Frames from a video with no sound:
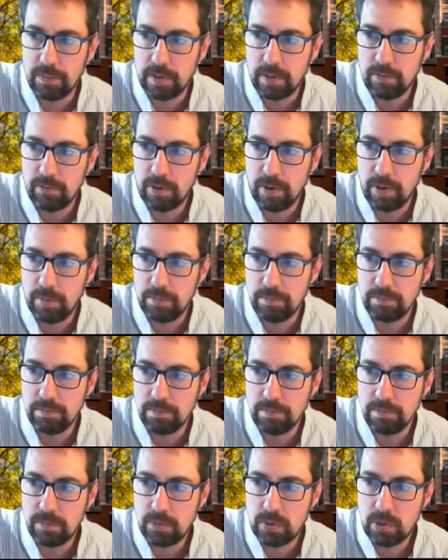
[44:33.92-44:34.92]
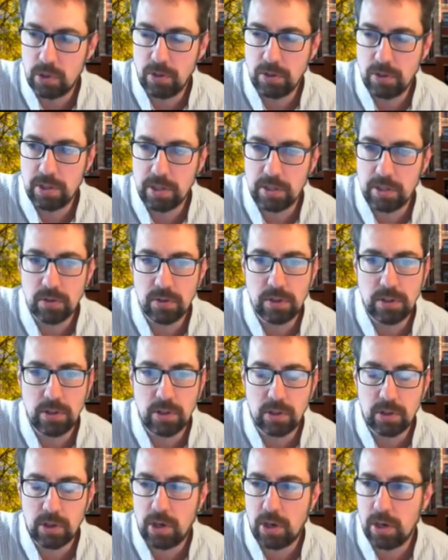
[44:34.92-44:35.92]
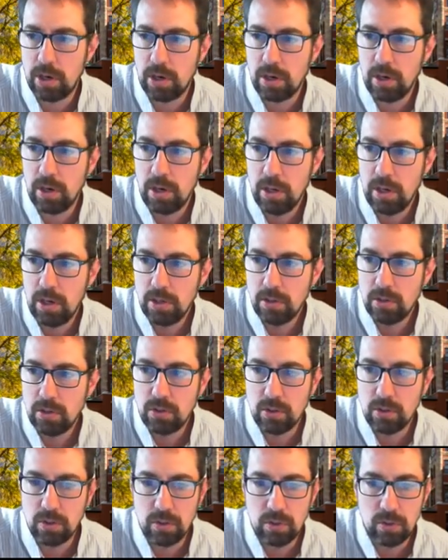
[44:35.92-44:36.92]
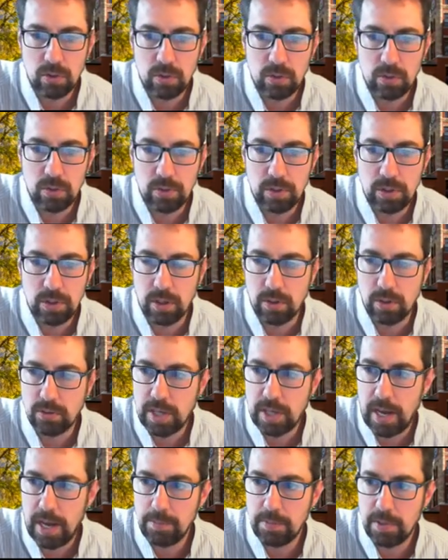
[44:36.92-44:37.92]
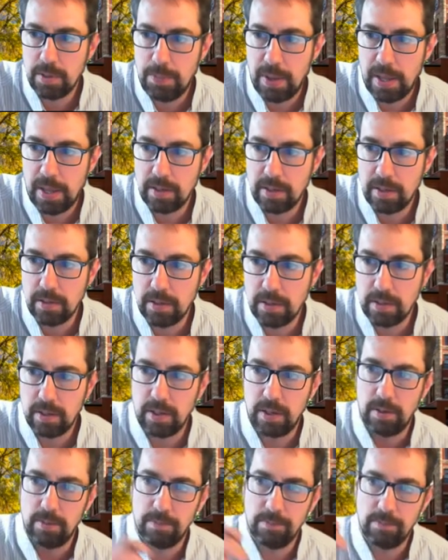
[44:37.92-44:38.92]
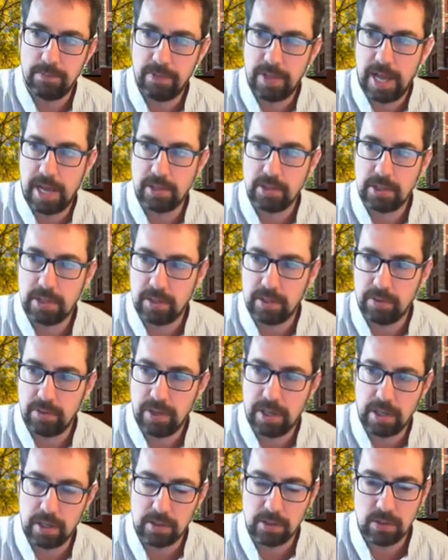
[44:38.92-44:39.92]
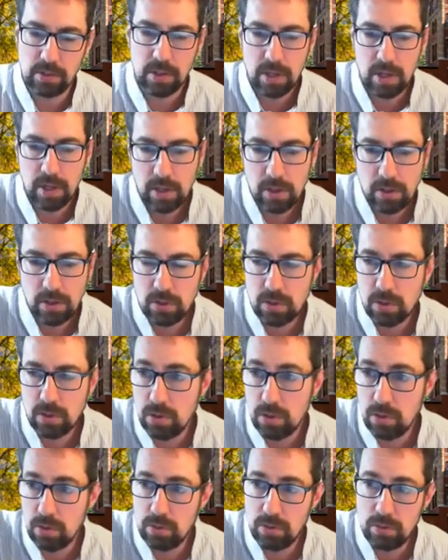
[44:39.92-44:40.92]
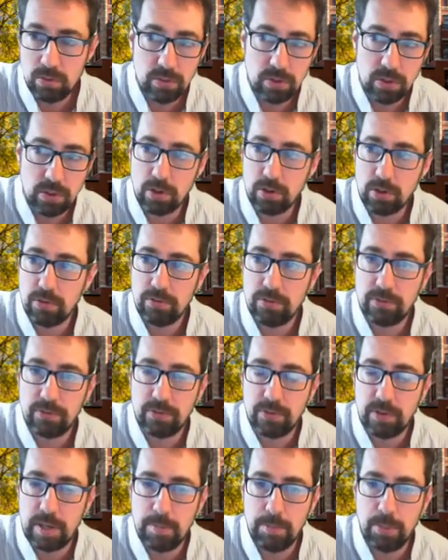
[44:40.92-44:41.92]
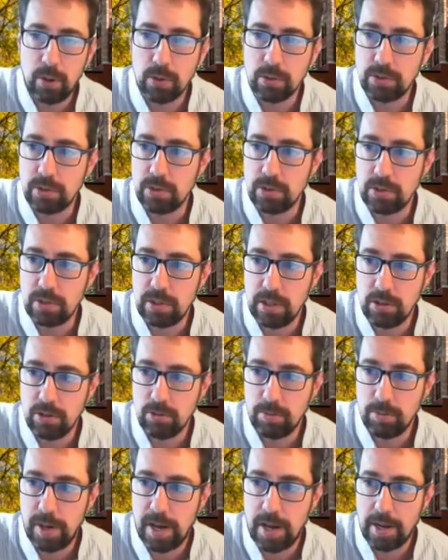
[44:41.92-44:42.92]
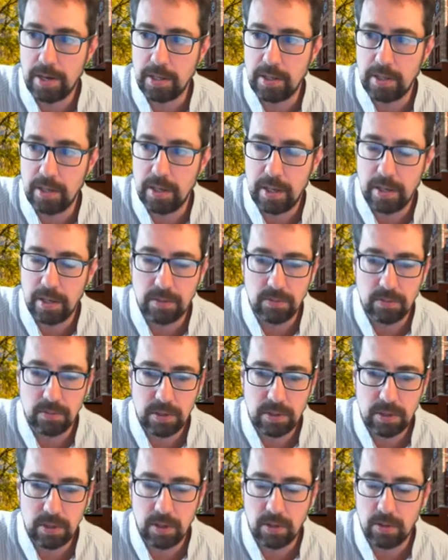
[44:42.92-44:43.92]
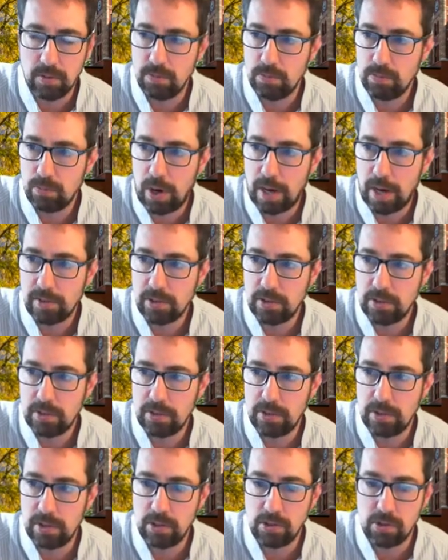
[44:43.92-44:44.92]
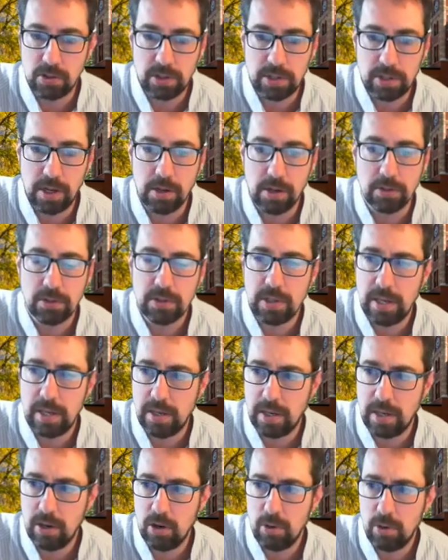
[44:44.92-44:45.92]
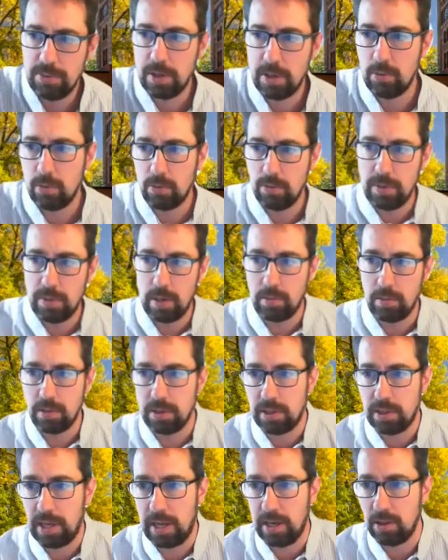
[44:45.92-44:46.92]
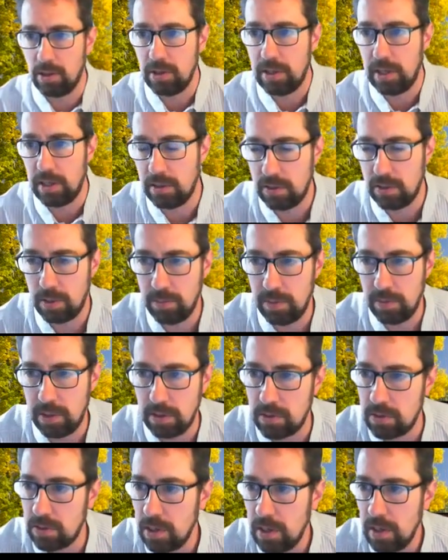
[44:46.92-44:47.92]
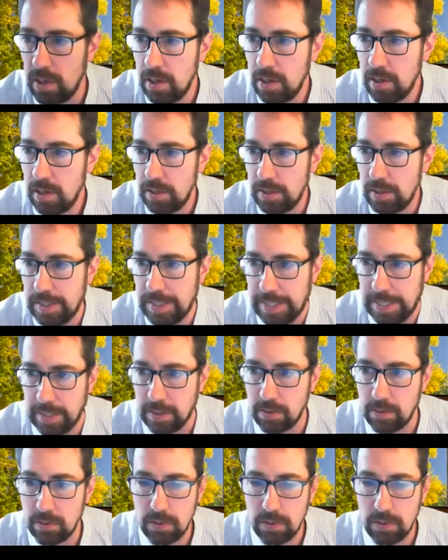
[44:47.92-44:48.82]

from turn signal in your car to time-dependent flashing things, to nerve impulses in your body and processes in your cells. And I hope that we'll be able to kind of look at some of these neat